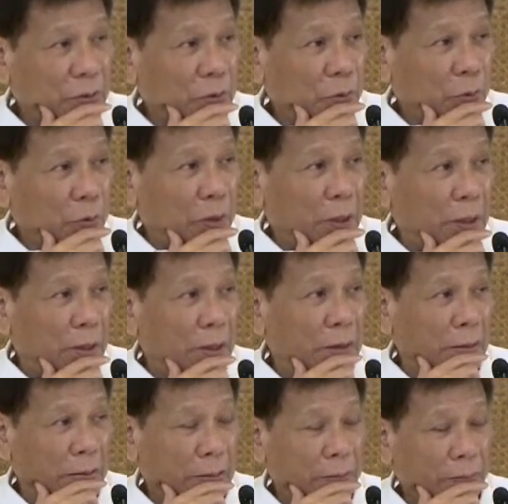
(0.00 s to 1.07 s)
will
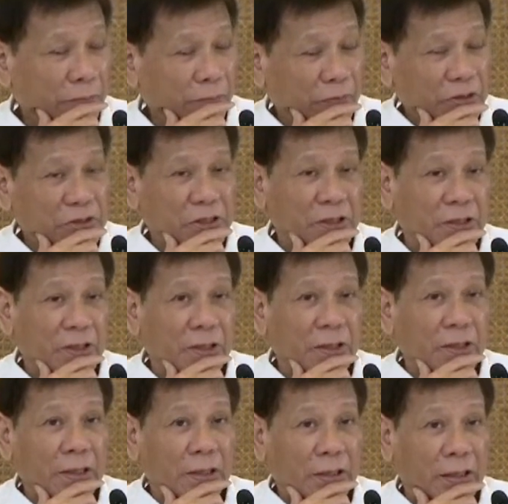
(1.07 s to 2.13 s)
visit
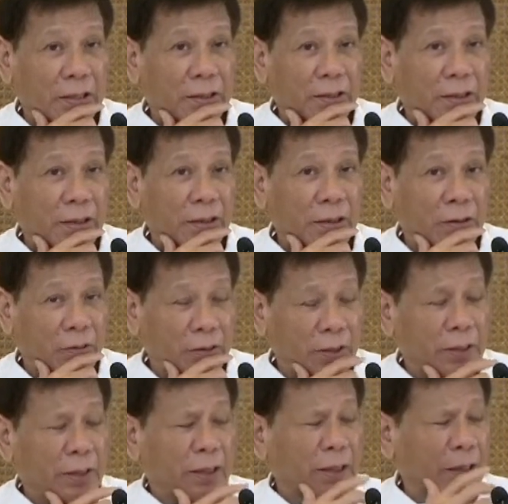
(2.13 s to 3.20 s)
the country
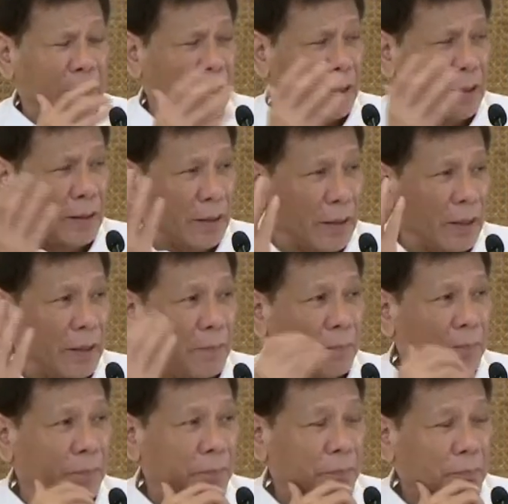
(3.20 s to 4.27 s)
or the
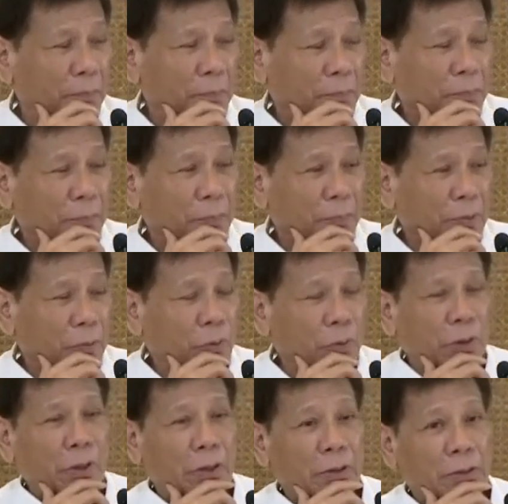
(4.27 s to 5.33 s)

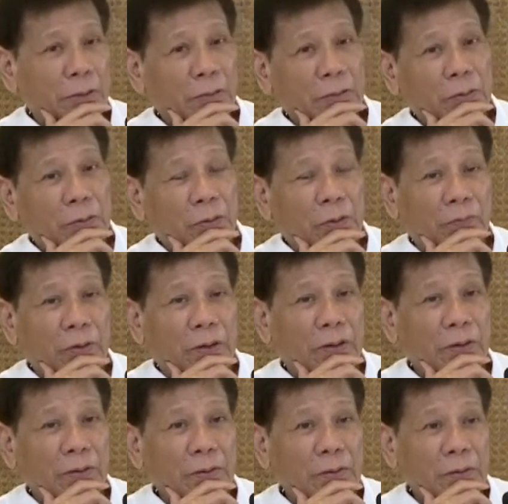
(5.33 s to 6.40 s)
world all
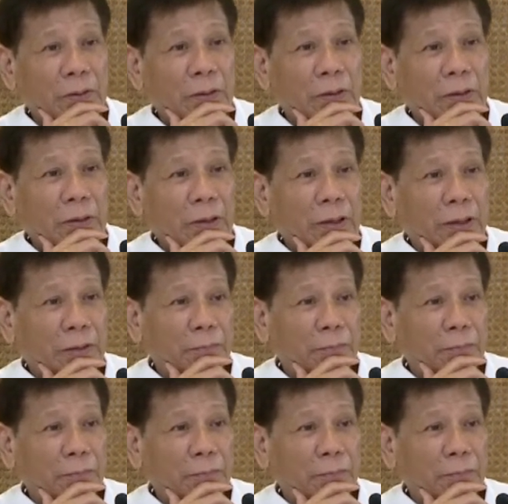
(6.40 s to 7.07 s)
over. At